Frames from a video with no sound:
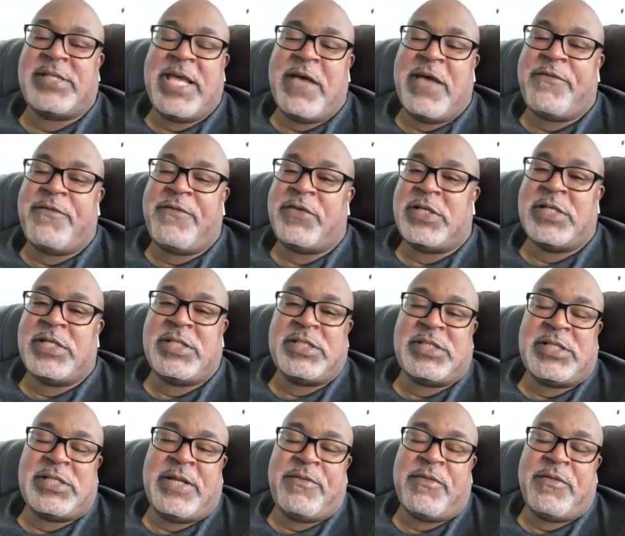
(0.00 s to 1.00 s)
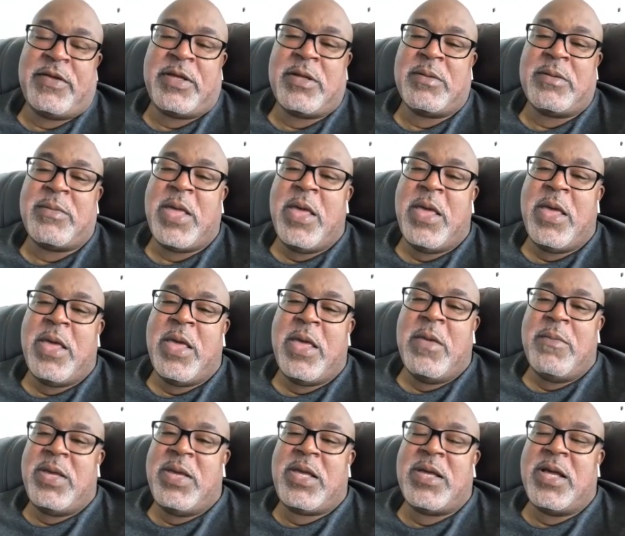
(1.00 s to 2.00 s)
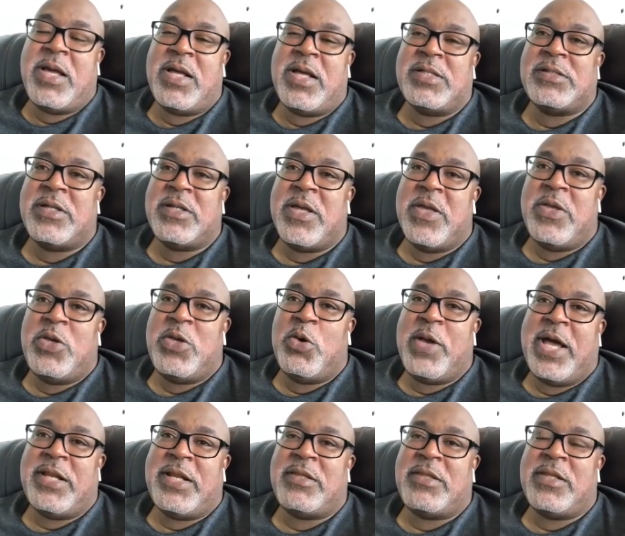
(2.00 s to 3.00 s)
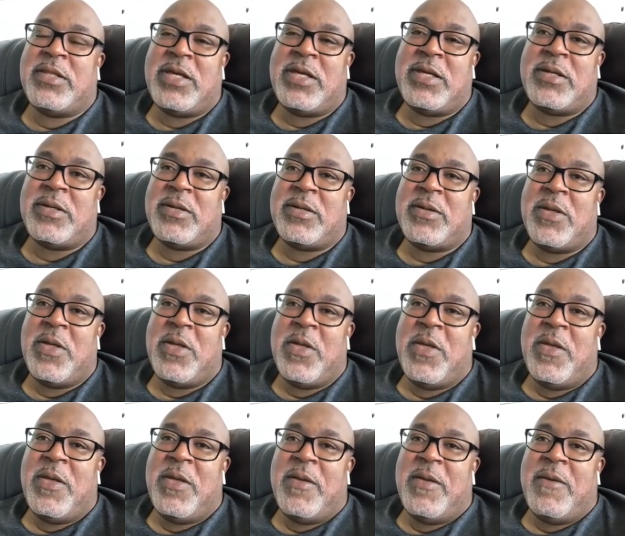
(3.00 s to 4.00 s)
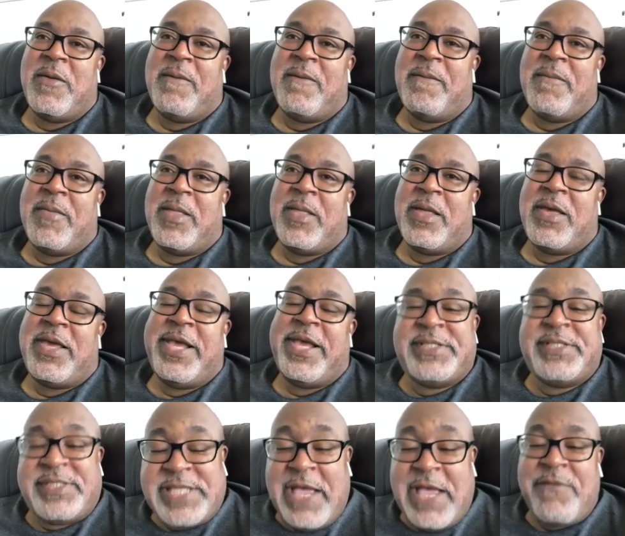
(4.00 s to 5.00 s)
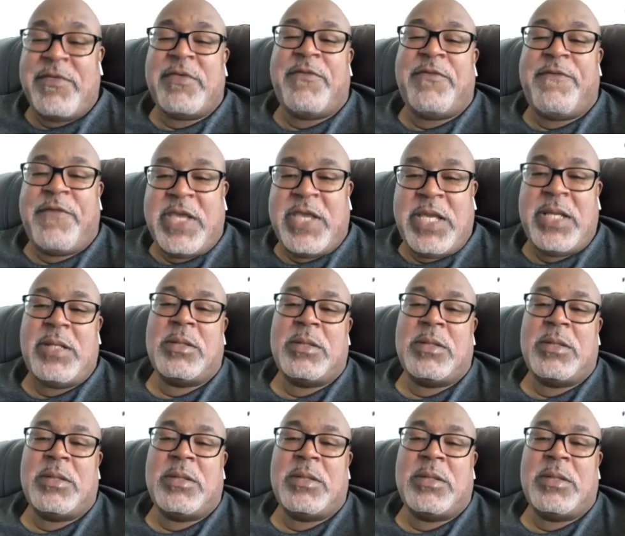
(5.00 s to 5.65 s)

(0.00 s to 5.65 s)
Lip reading: effortlessly for him because you got to think. He's 7 feet